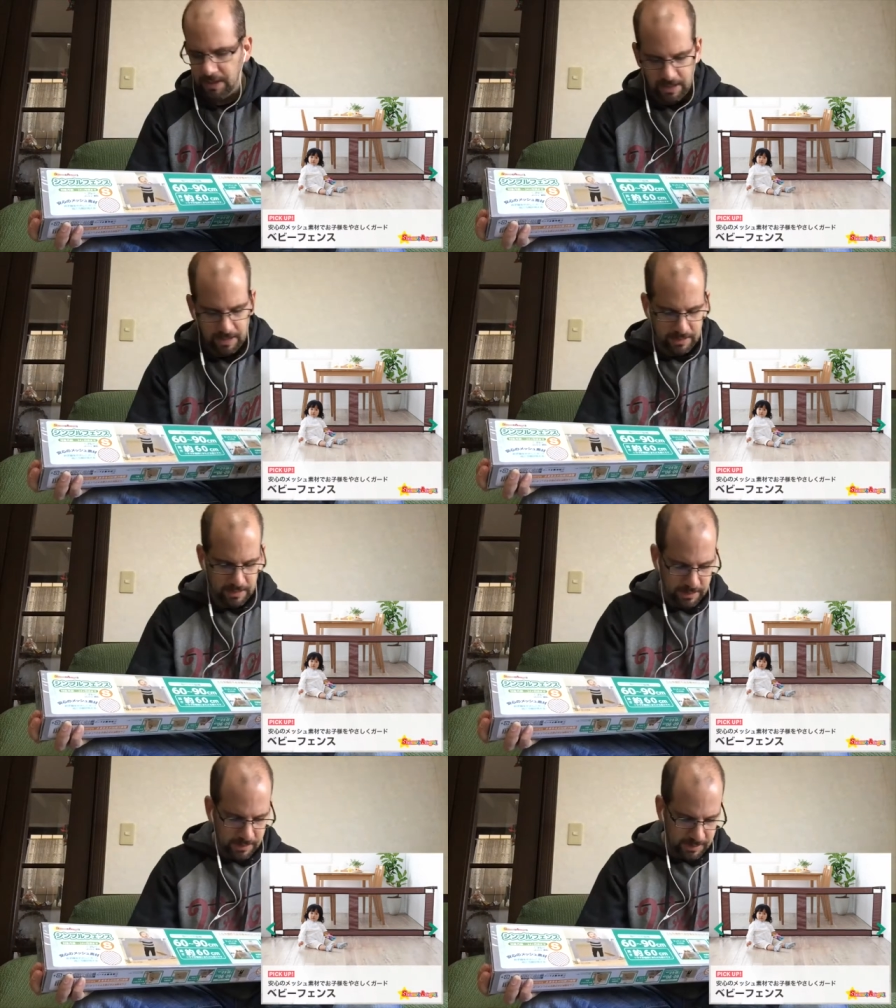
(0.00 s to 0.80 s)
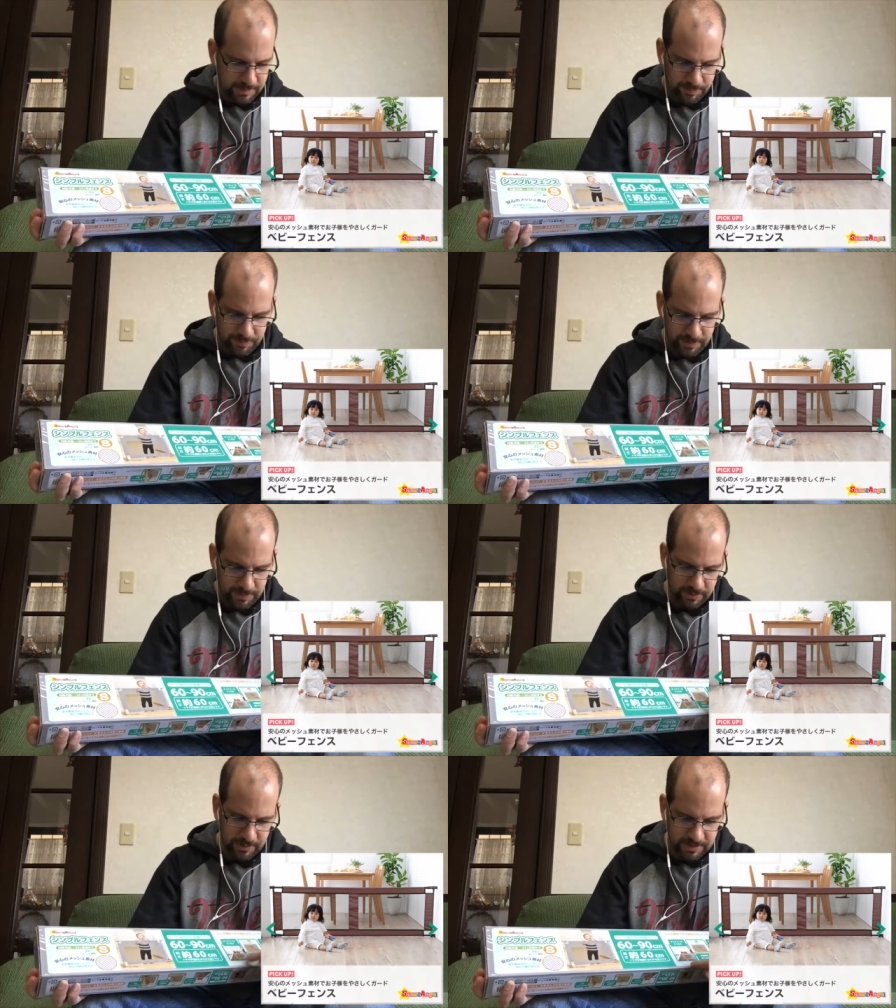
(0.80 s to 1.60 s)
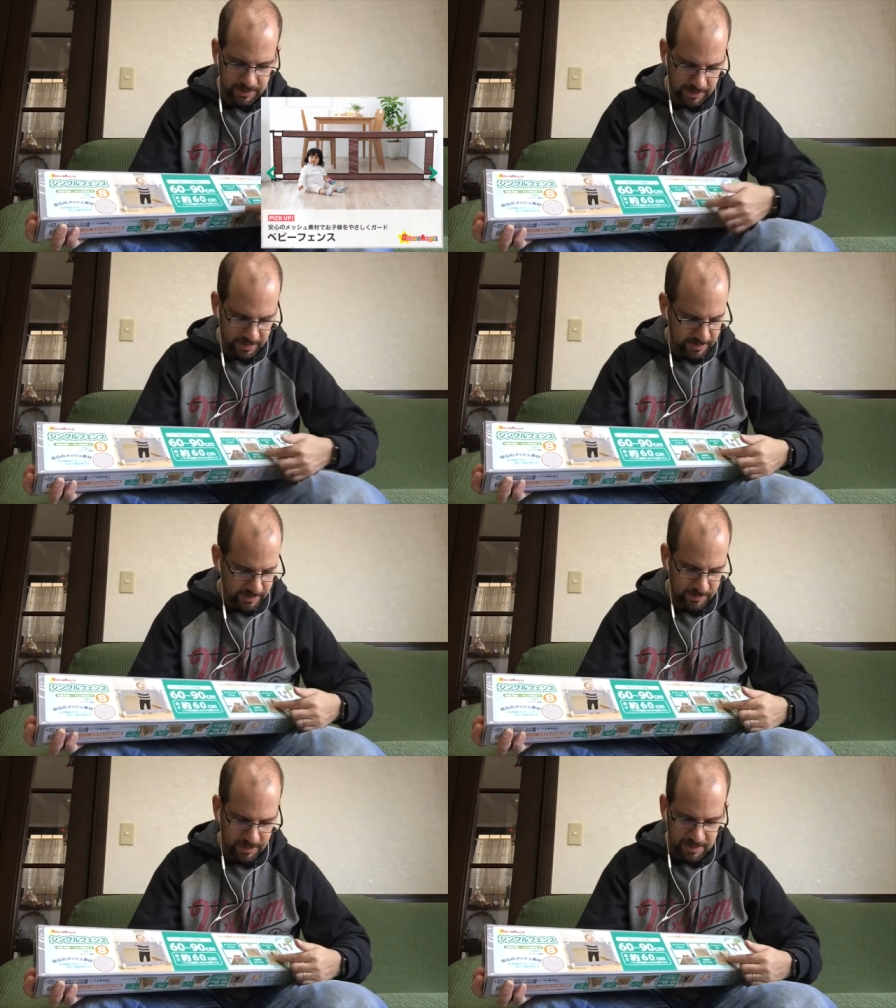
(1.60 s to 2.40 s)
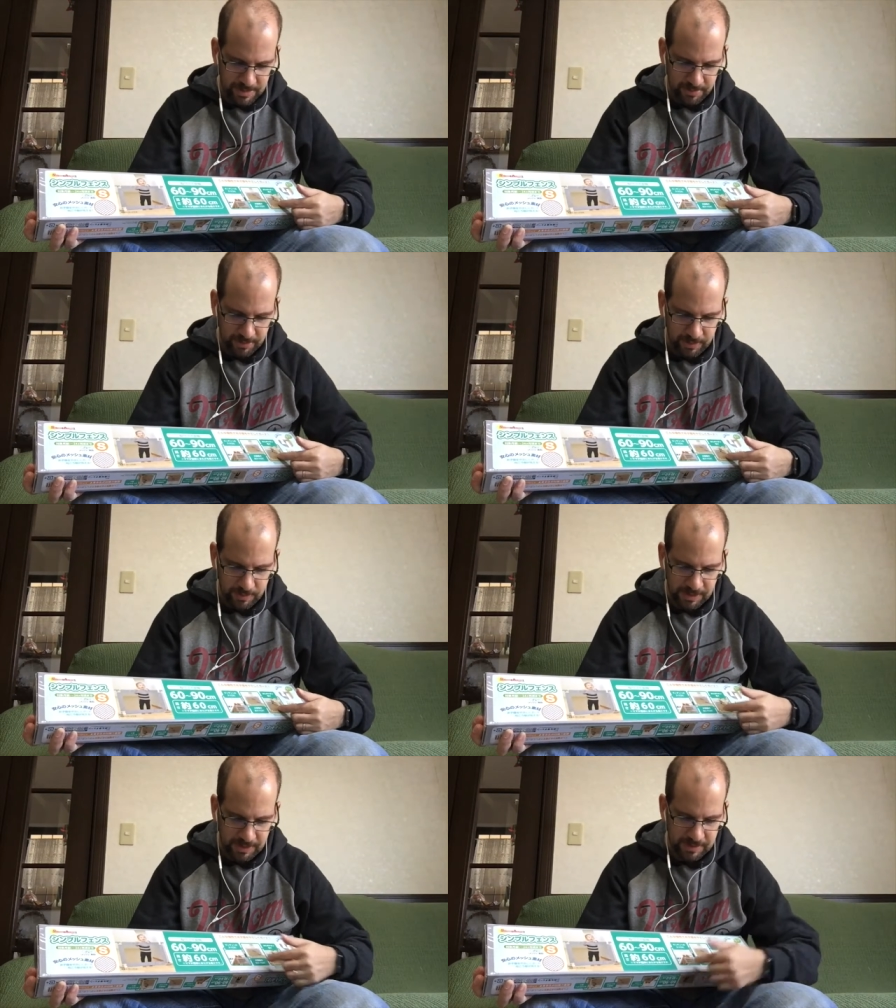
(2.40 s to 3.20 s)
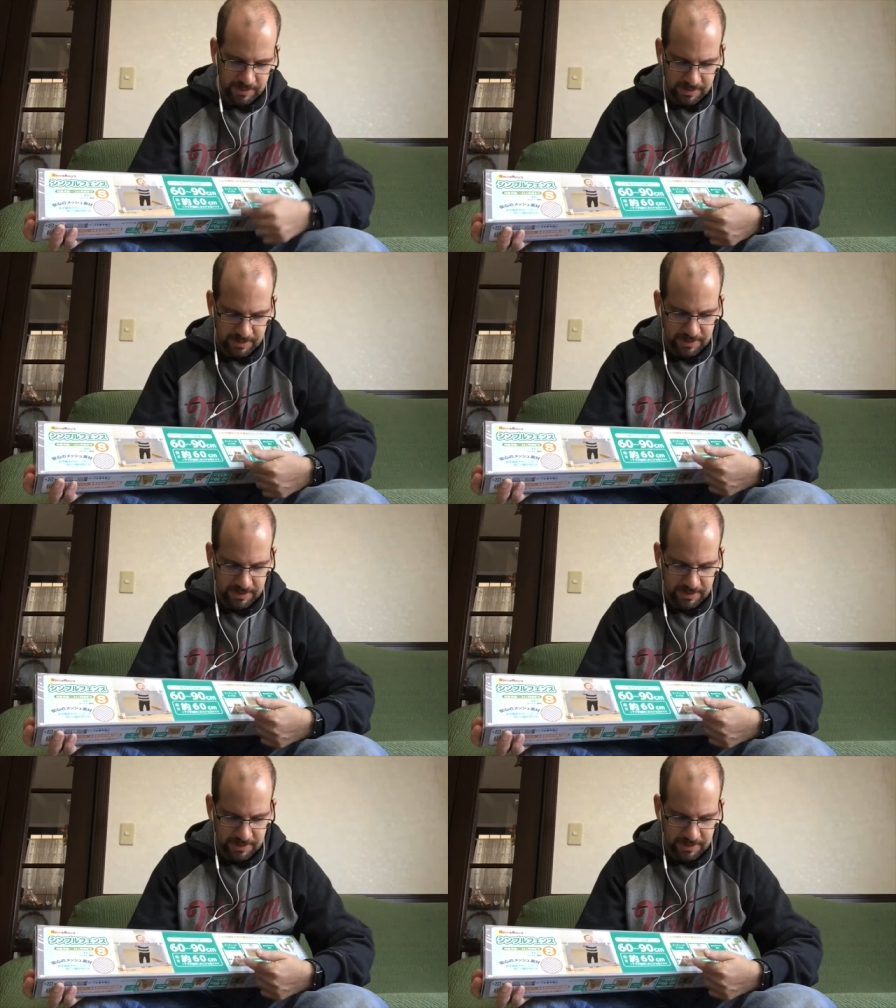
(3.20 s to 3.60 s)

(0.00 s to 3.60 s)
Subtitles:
And it's, you know, you can see kind of some typical use cases. This